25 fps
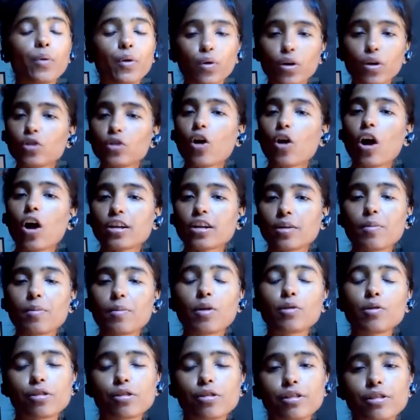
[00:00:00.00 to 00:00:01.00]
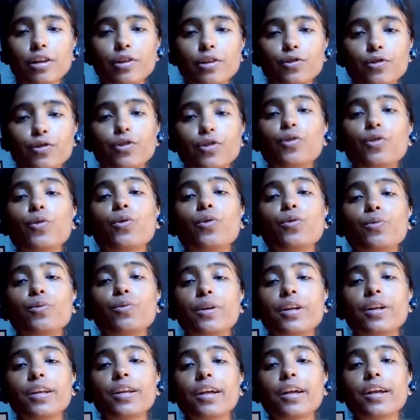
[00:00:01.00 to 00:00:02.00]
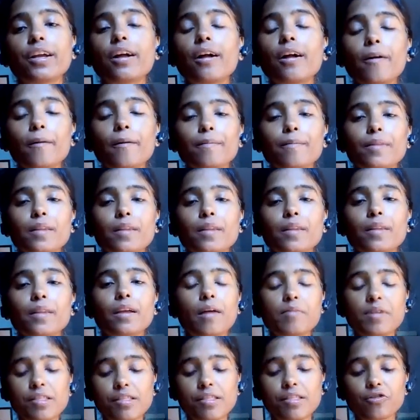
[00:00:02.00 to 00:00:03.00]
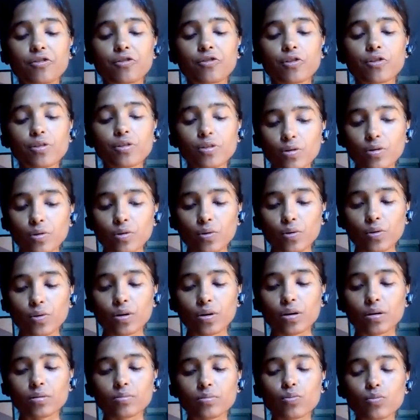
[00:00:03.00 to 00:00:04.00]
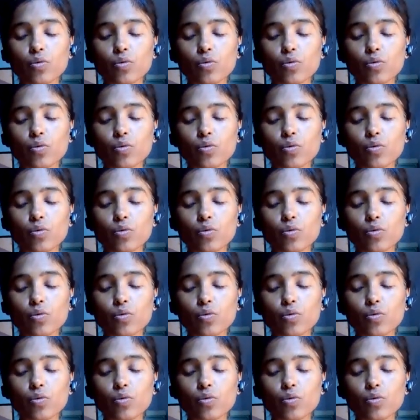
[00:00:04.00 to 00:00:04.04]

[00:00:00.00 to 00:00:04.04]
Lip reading: We're going to talk about the solution. Don't worry, Rekha. Coming session,